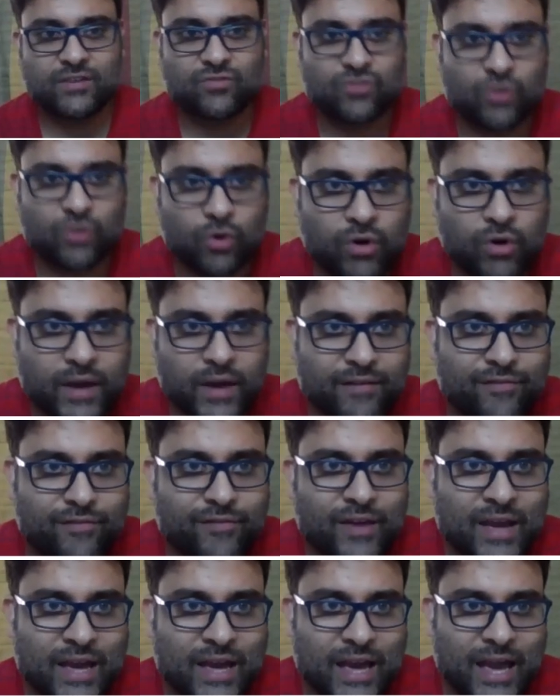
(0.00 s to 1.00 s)
So if
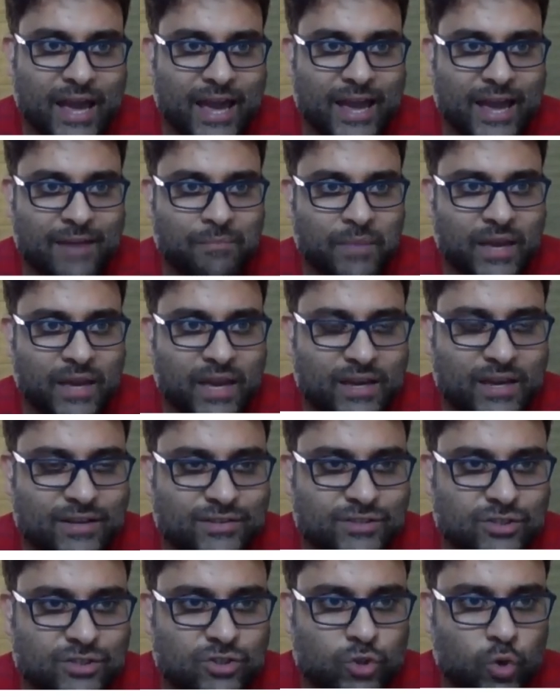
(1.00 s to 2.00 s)
AB
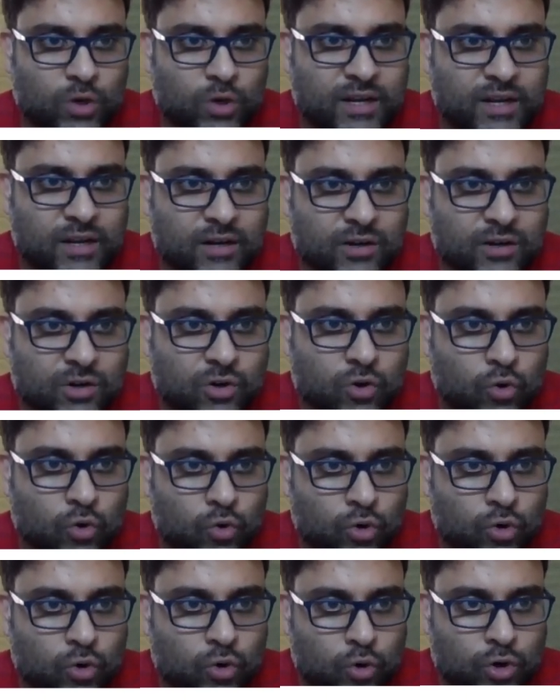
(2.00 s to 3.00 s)
is total 2
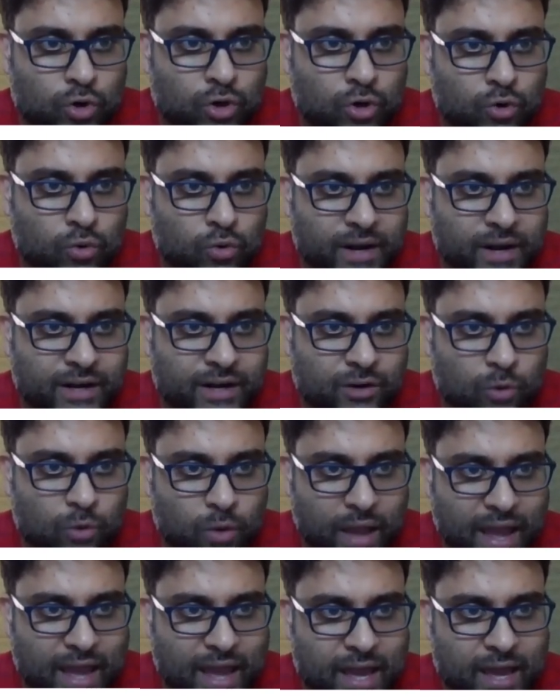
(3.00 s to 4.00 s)
root 2 into
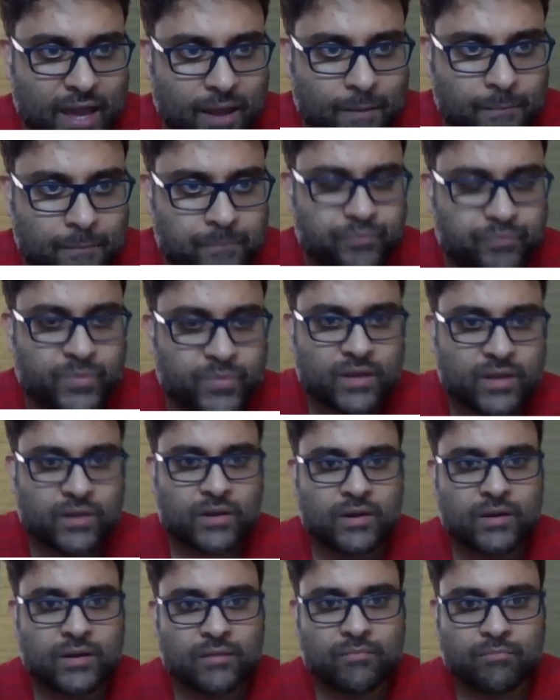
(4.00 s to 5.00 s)
A,
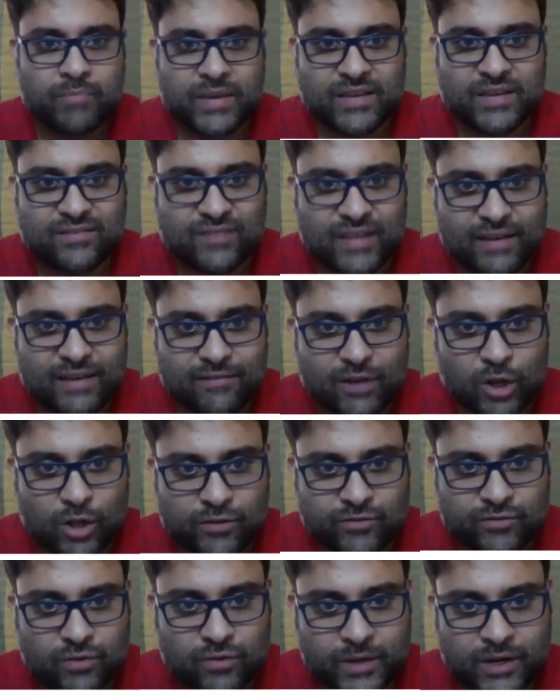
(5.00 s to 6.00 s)
BC will
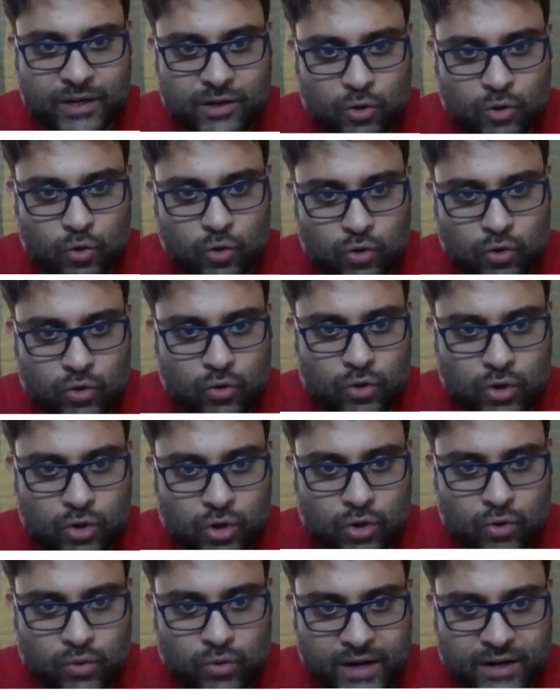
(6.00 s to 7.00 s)
also be 2 root
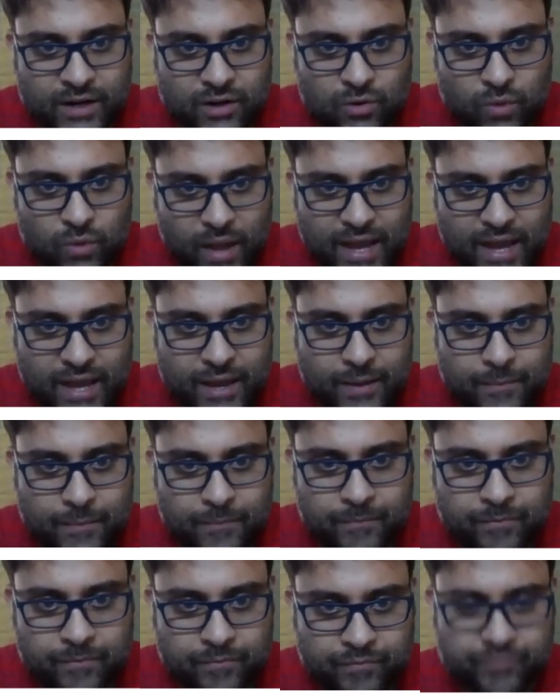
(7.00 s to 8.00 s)
2 into
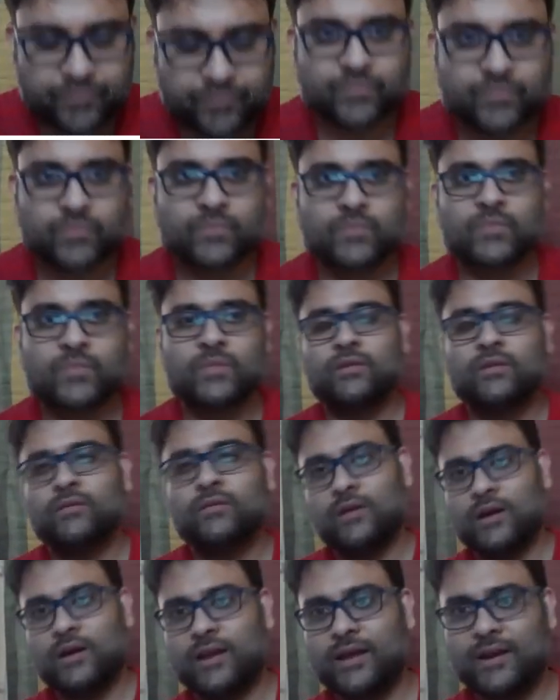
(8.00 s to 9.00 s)

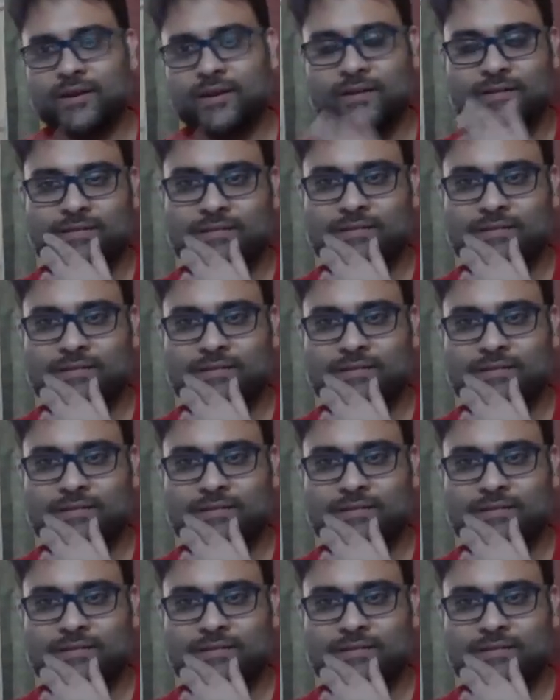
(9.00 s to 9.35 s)
A. Correct?